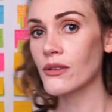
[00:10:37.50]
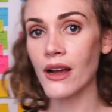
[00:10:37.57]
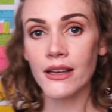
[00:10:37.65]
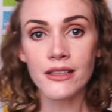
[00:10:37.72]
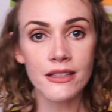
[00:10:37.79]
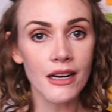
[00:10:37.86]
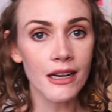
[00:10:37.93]

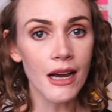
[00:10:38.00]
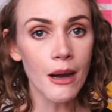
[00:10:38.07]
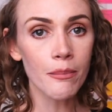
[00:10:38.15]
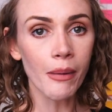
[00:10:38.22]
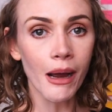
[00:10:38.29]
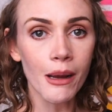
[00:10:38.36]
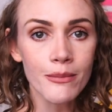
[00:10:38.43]
not stay up.
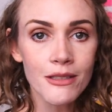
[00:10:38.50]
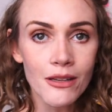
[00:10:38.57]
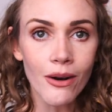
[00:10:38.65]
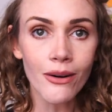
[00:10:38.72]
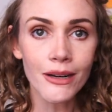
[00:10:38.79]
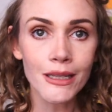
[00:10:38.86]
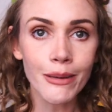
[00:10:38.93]
I am
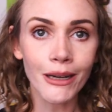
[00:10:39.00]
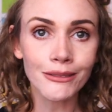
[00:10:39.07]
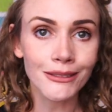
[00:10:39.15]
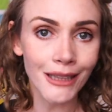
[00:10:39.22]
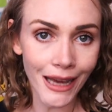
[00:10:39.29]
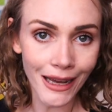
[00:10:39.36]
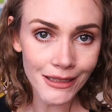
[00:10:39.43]
sorry
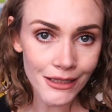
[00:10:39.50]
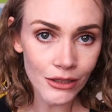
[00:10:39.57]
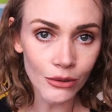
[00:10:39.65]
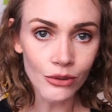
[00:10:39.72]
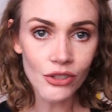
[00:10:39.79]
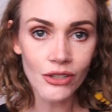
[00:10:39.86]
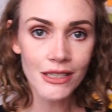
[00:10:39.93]
about that.
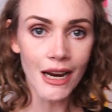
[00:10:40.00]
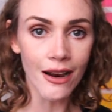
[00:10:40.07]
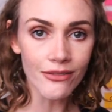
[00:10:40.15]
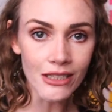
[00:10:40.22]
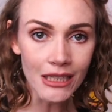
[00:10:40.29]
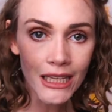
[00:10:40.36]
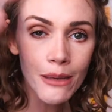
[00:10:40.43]
You'll just
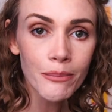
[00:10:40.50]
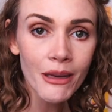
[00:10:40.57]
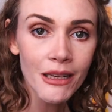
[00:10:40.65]
have to keep